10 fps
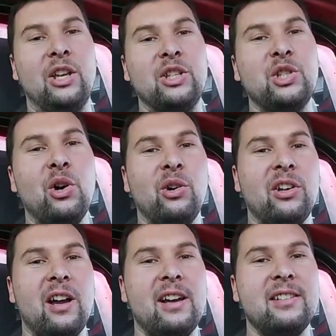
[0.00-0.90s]
How's it going,
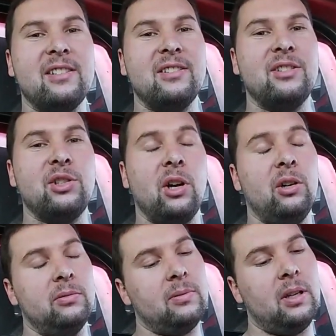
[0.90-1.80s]
guys?
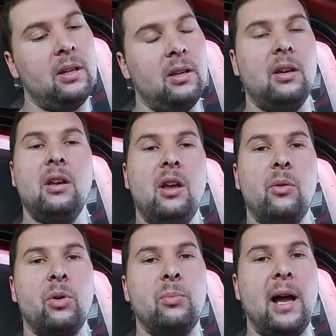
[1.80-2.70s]
So,
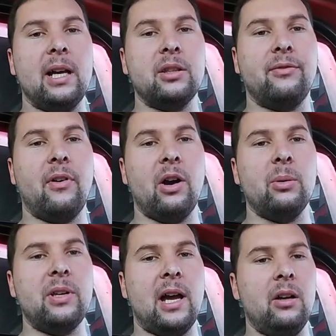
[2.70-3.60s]
we're back at the
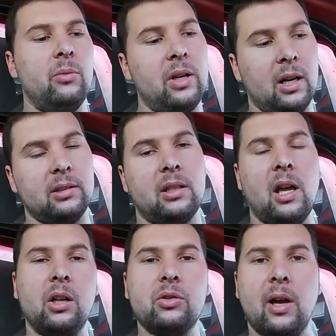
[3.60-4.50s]
farm now. We got the
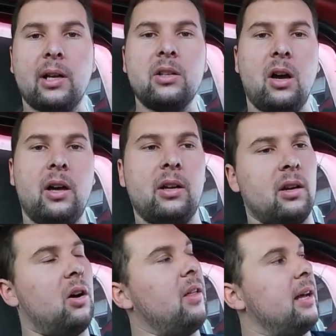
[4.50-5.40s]
CalTracs on and
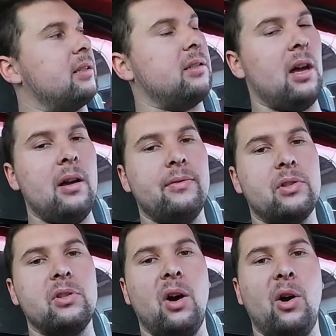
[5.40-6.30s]
all that stuff.
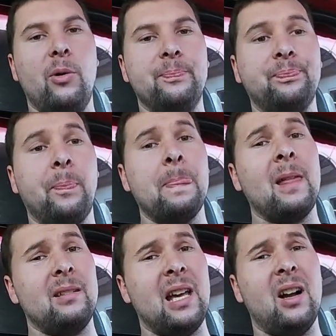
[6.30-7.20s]
So,
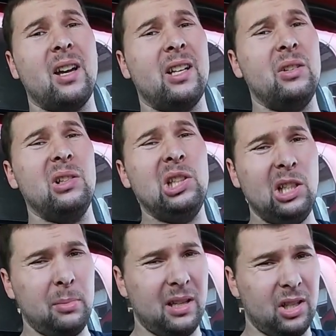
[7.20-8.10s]
now I got to do a
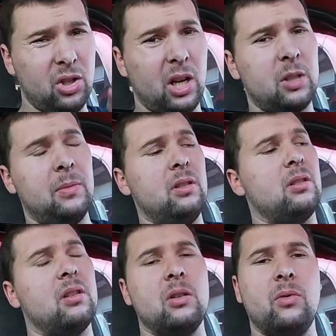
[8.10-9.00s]
little bit of adjustments
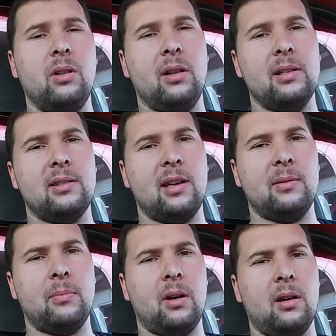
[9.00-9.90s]
because I realized
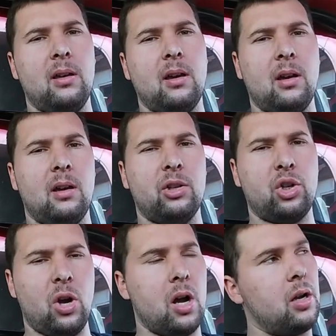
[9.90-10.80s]
that my
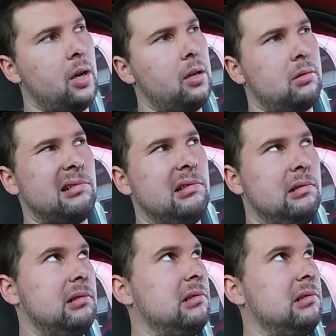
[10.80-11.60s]
shock height,